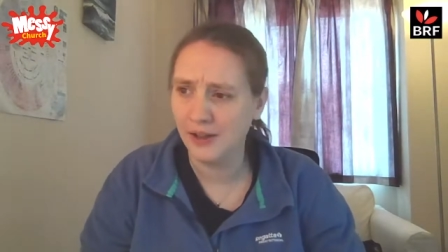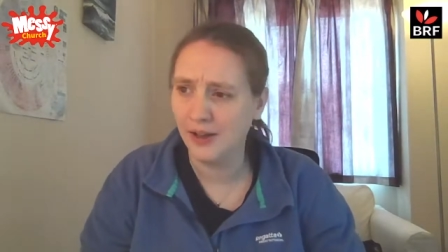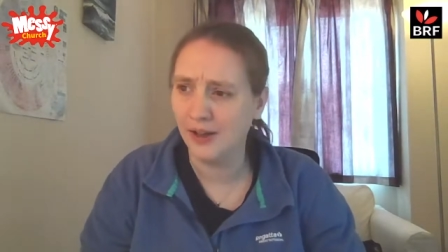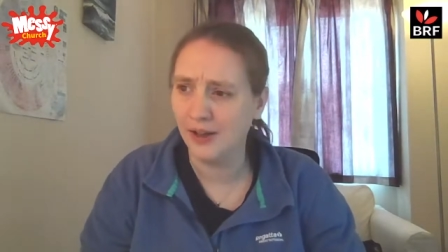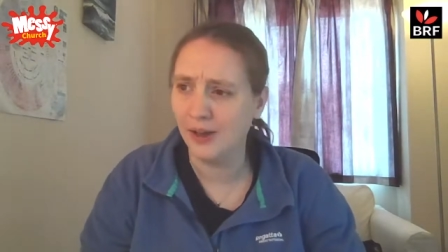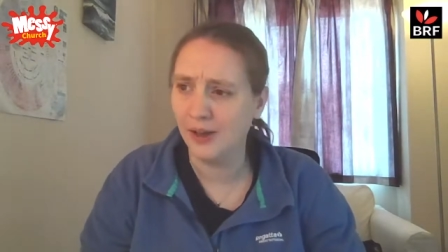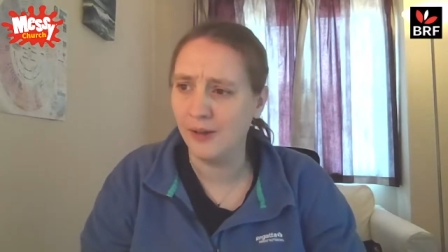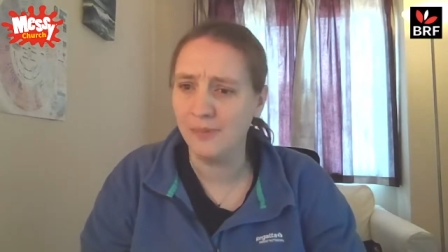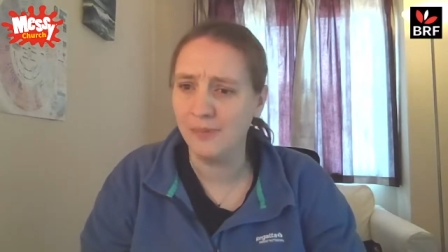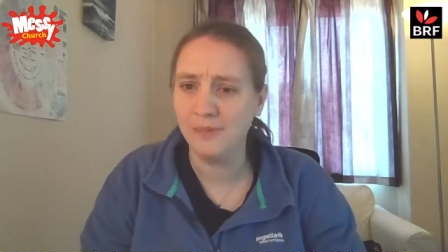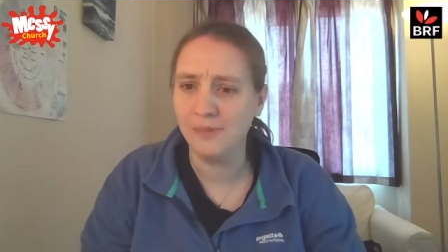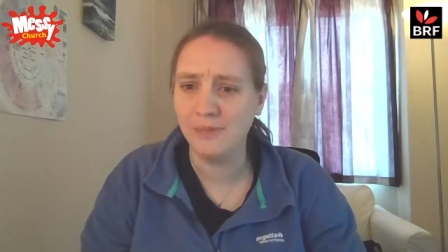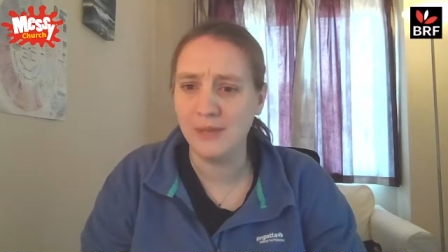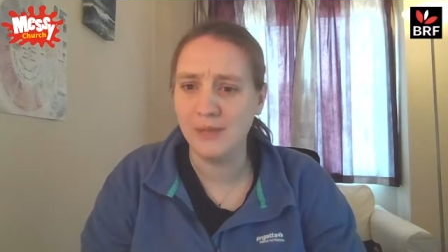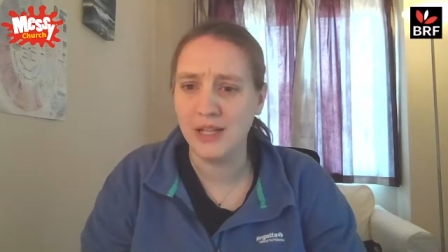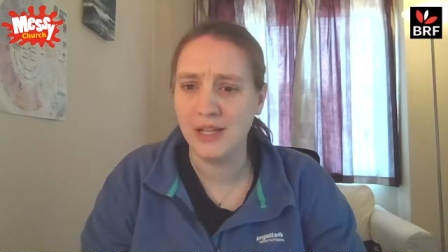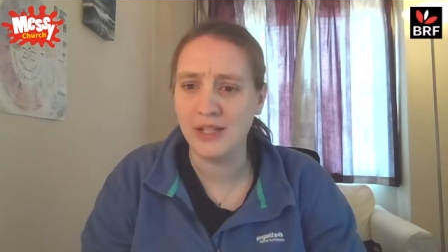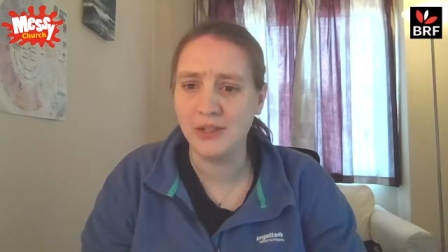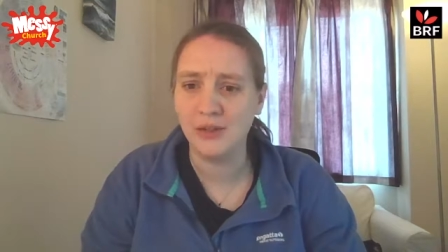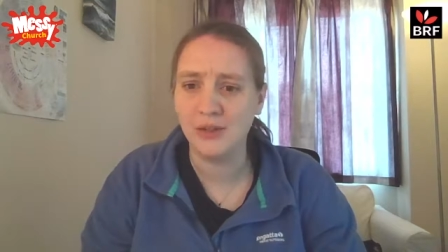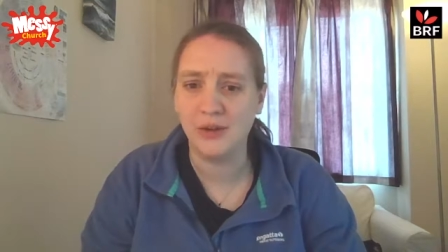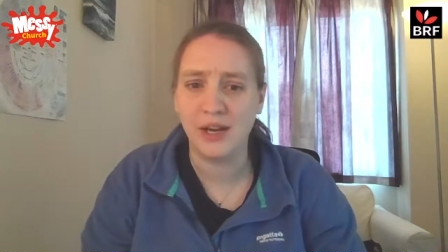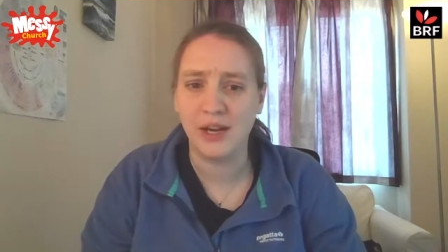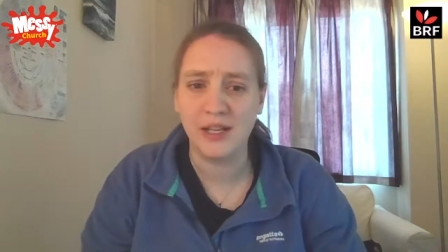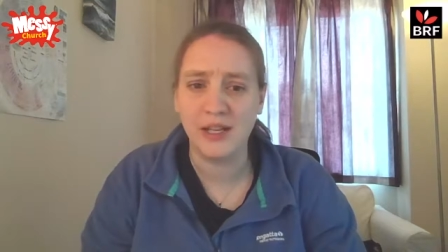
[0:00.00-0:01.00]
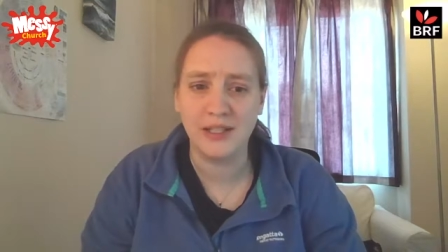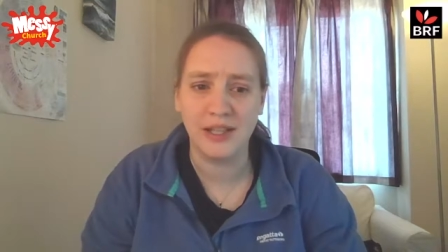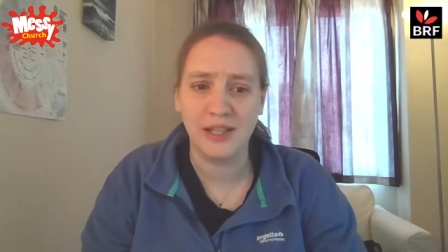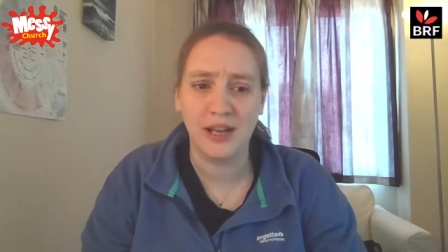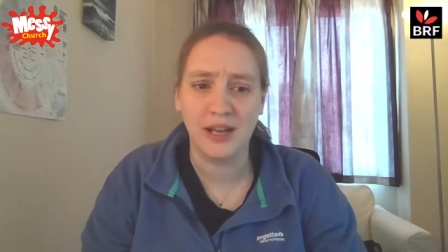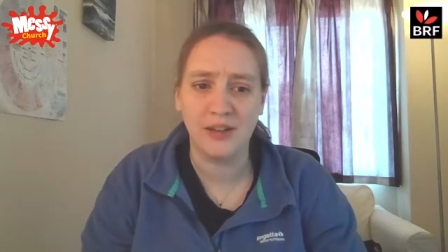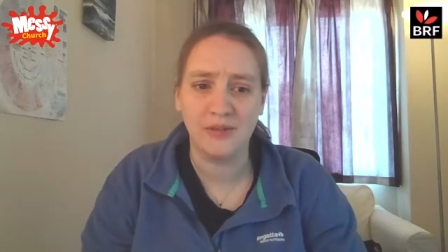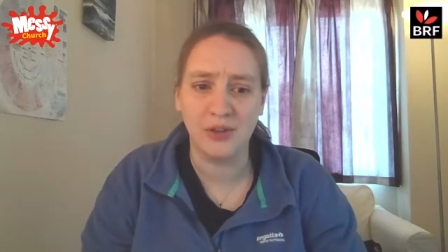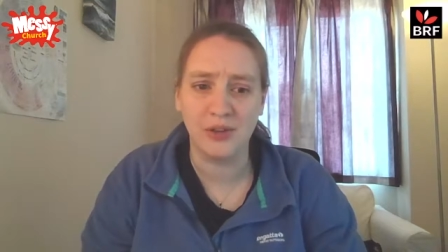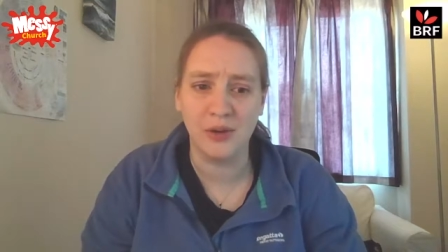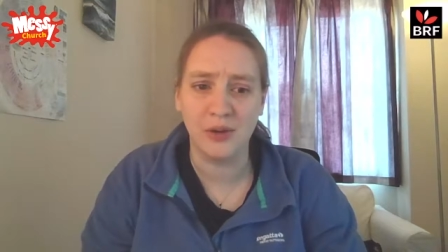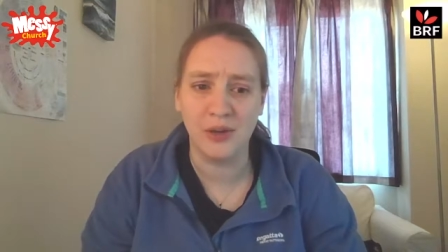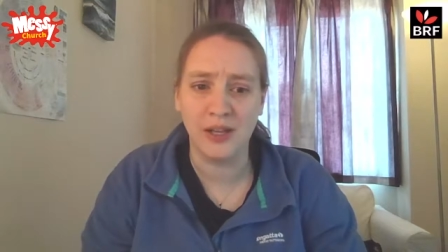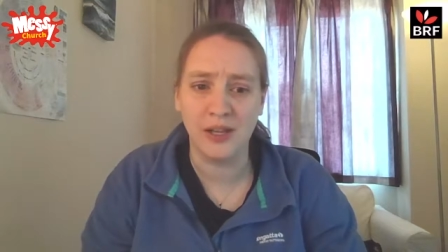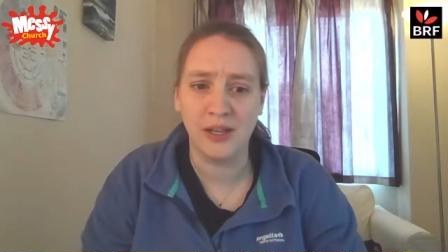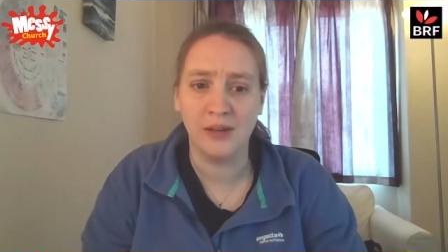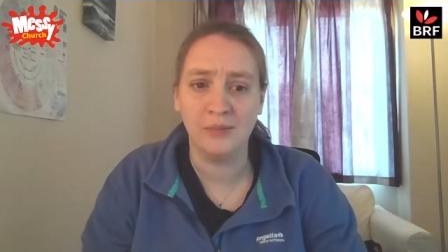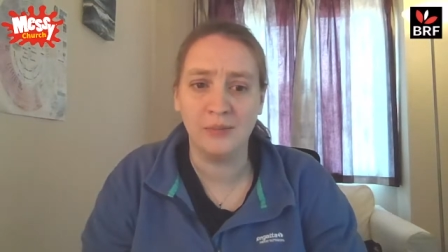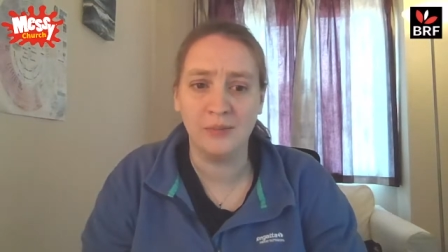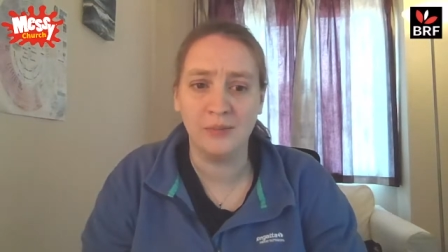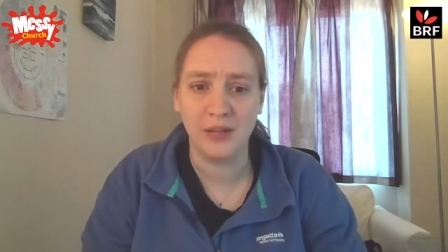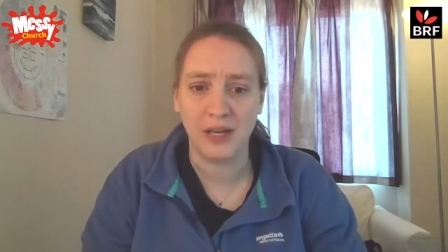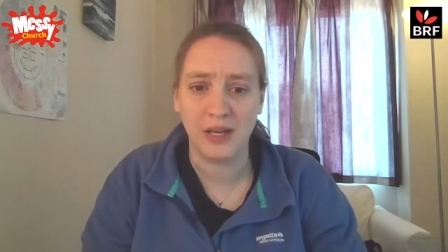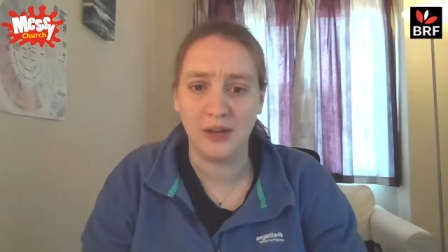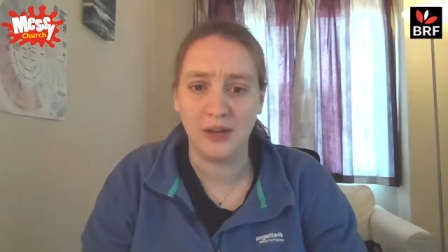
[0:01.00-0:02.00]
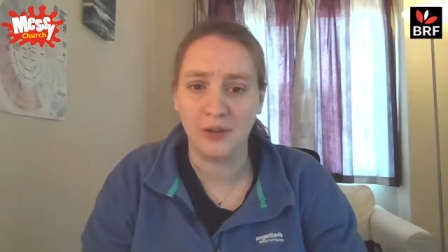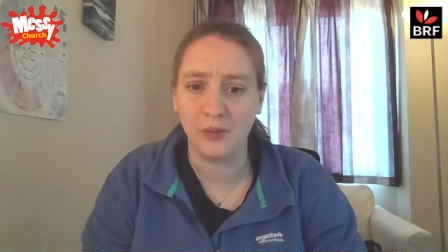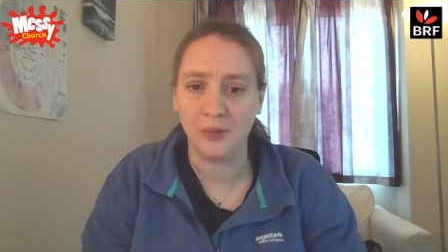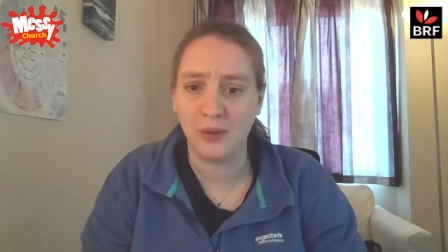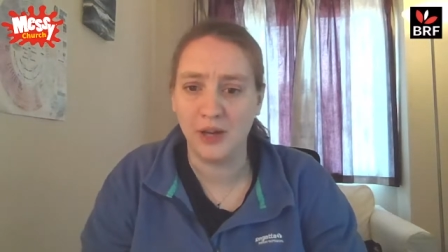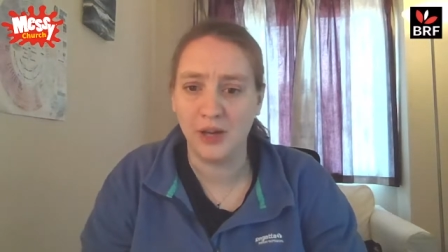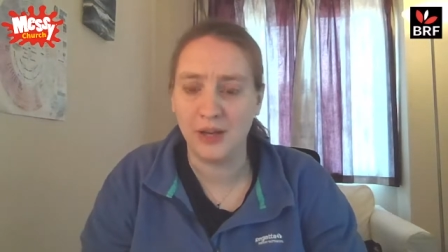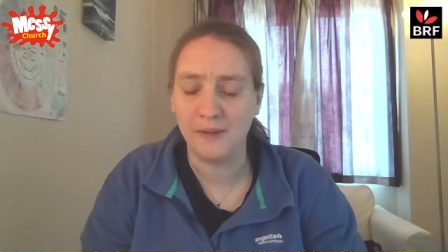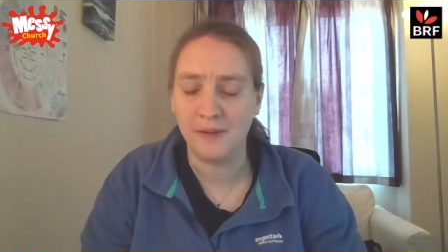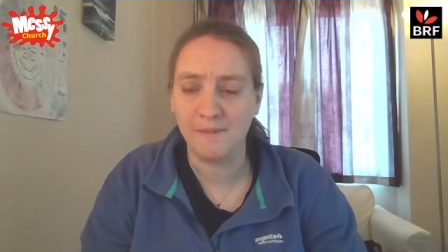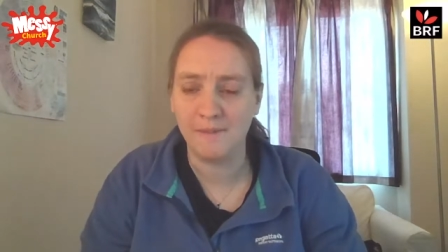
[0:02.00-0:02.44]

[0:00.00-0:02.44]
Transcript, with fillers: Um, it's great to have you here either way.